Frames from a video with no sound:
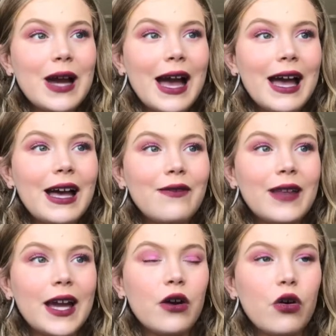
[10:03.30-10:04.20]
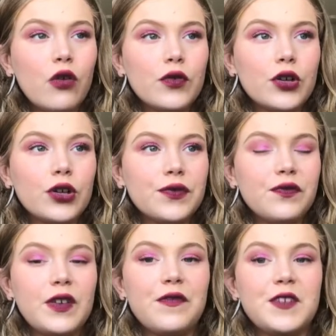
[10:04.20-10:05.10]
have like over
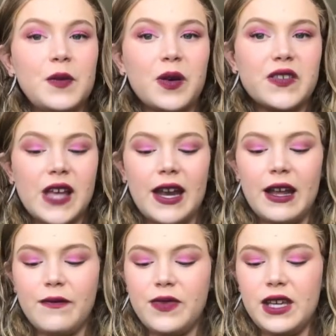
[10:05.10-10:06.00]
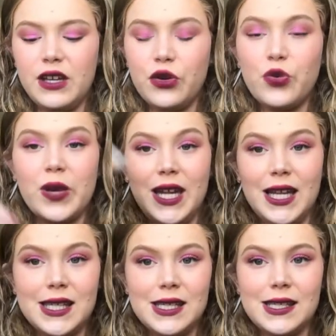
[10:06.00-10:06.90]
50% of the
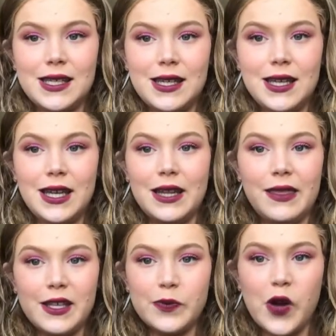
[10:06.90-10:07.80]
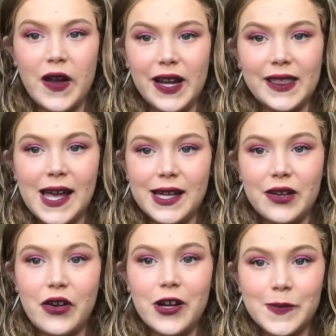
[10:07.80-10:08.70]
ingredients in this product that
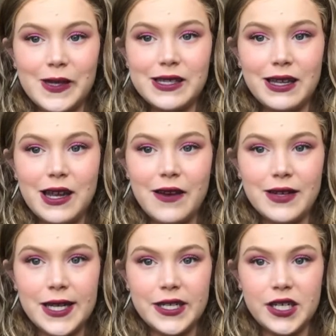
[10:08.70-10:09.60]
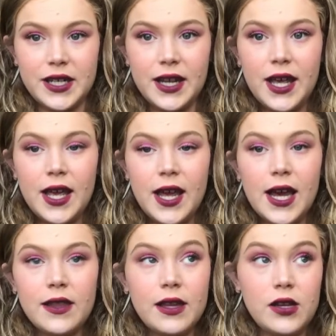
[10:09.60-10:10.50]
can cause me skin irritation
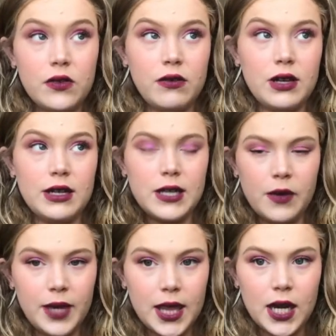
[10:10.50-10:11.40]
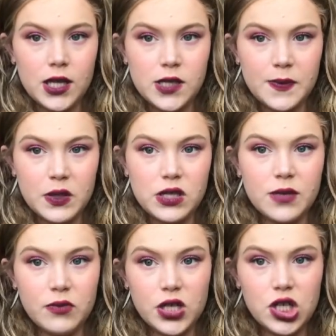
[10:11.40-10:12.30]
and then you're going to tell me that it's supposed to
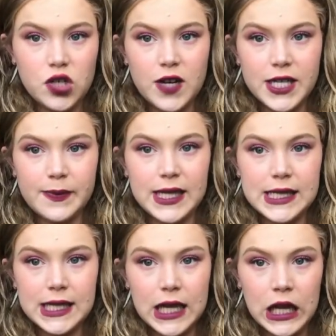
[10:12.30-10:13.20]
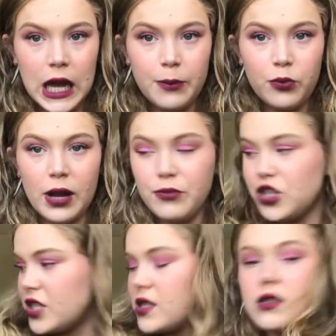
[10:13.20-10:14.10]
moisturize my skin i'm i'm just